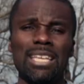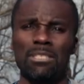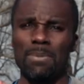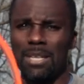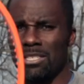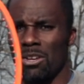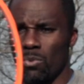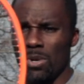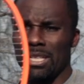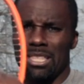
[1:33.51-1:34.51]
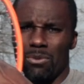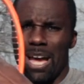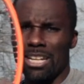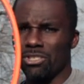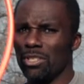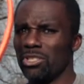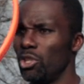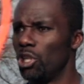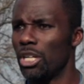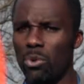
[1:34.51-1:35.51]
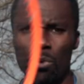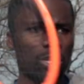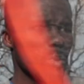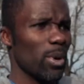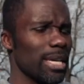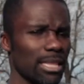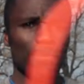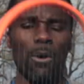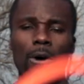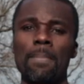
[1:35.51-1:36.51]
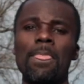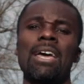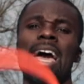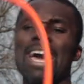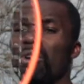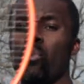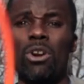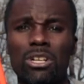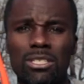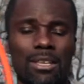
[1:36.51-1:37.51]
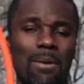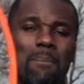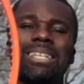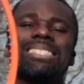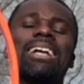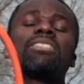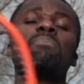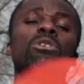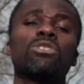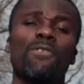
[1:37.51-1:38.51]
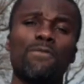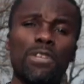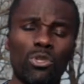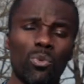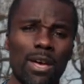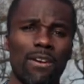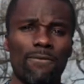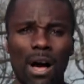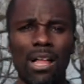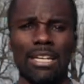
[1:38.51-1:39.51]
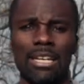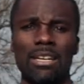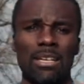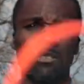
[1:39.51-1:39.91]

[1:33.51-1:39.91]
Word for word: sense because really the racket strings are looking where you want to hit the ball. And it works, but it's not the most efficient way of volleying,